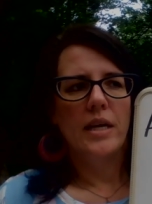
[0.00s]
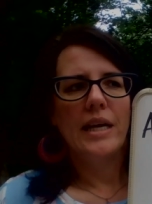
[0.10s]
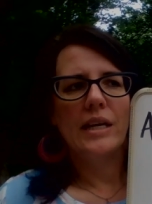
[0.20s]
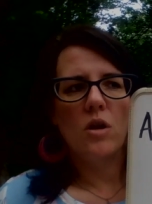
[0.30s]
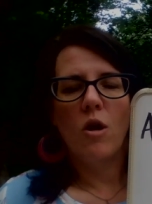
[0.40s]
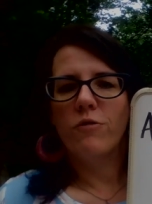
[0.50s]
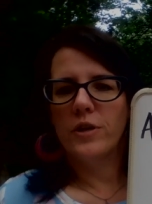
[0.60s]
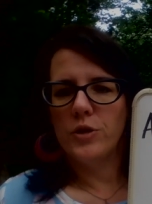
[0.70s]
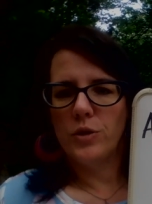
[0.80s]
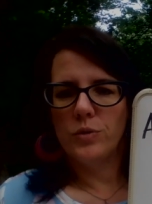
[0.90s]
is
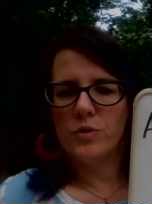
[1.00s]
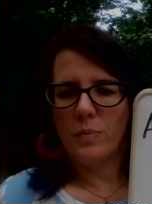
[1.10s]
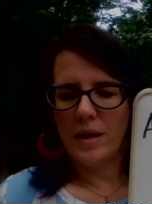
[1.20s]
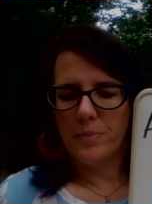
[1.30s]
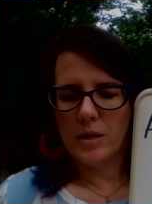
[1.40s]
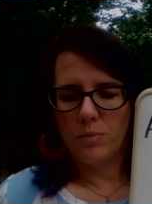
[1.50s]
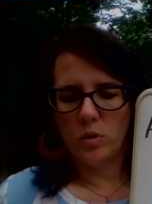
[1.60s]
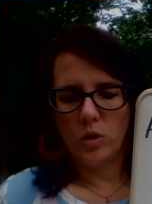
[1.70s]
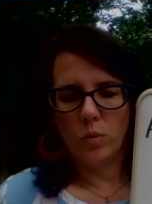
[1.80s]
often used by people who